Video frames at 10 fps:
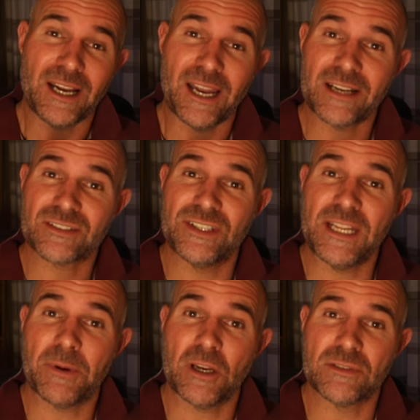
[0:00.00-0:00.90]
I had to
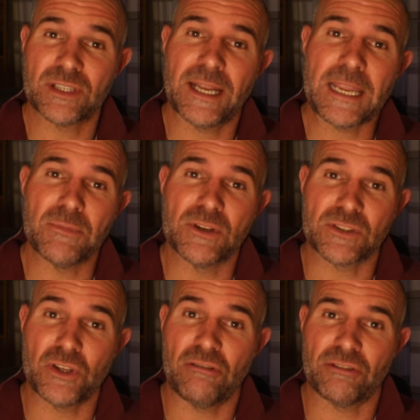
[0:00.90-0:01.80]
nip over to
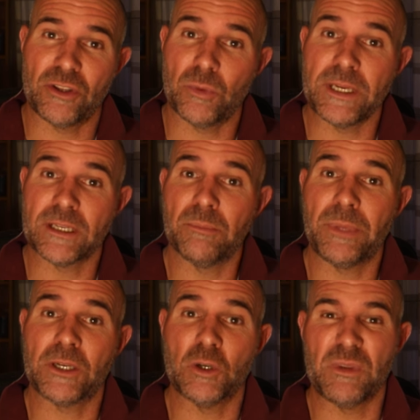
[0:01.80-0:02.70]
Layman's early on in the week and
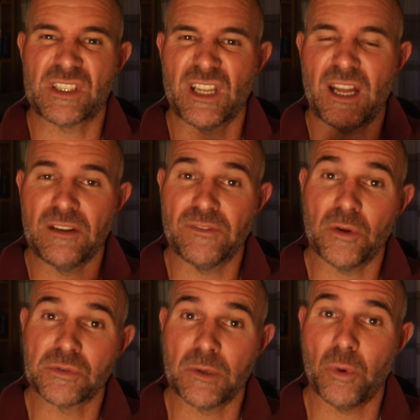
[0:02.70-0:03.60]
pick up my slightly
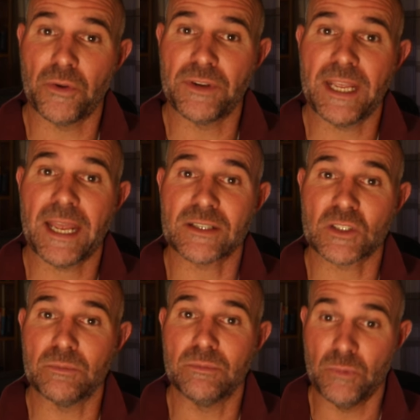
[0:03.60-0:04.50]
faulty 1D
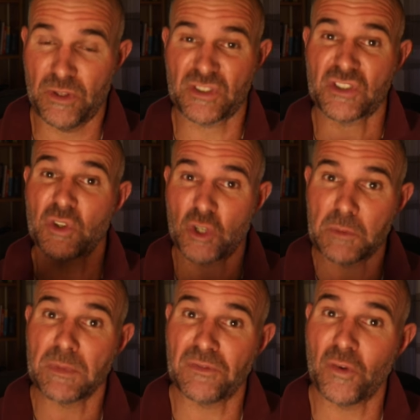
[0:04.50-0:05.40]
Exum that's stuck
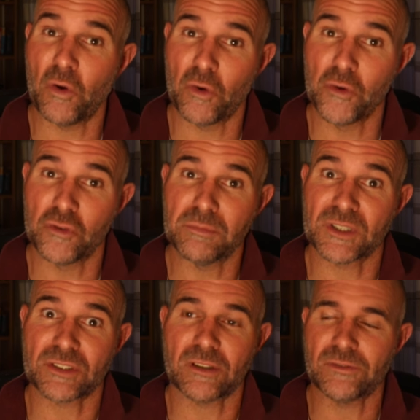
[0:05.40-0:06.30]
on my 400,
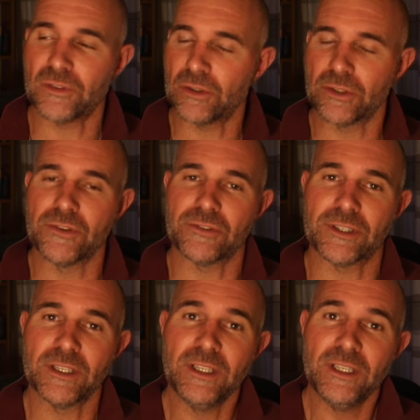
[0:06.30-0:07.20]
my soft
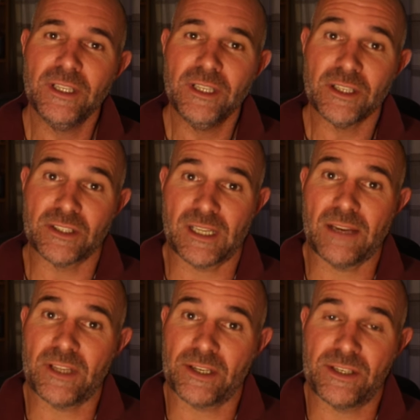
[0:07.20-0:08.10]
400, because I
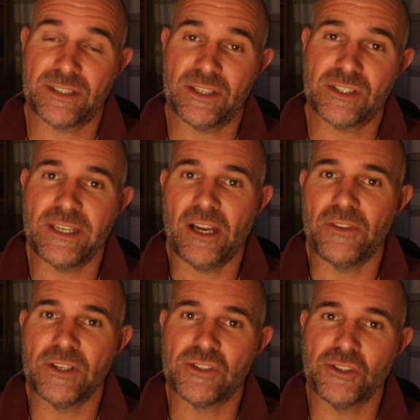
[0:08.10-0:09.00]
haven't had a decision yet
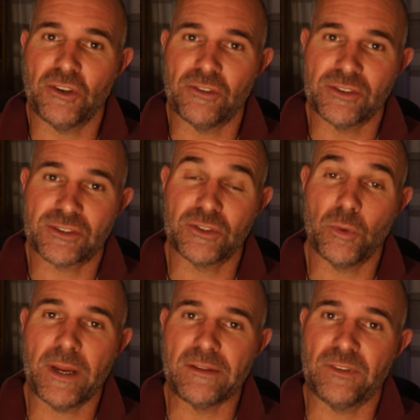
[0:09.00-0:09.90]
on the insurance, still
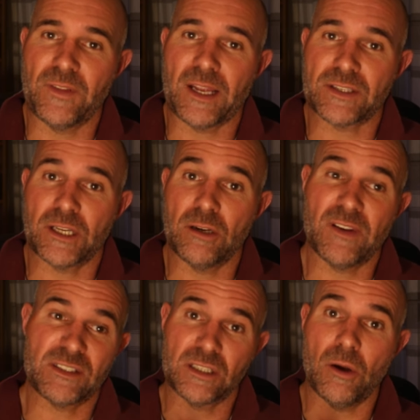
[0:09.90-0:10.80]
waiting for that. So I've
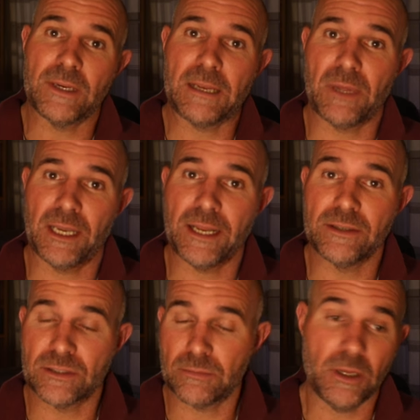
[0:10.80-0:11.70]
had to go and get my
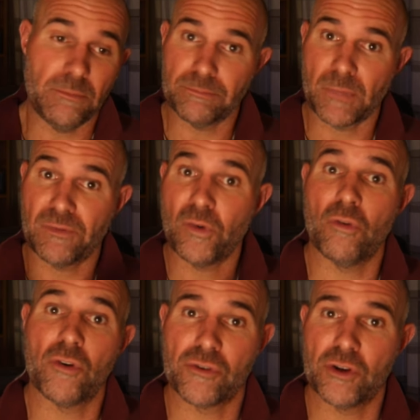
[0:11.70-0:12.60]
lens, my
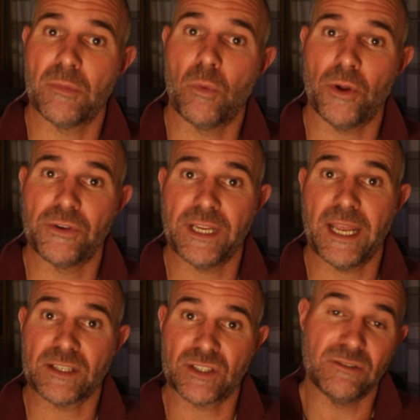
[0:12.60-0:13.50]
400 and my
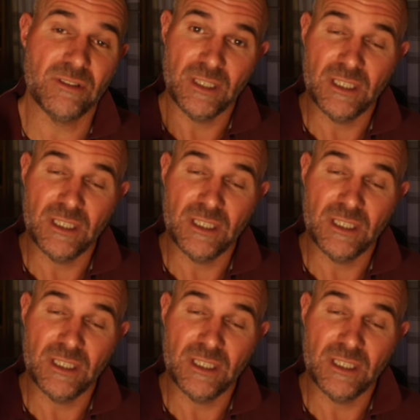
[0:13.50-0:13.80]
1DX and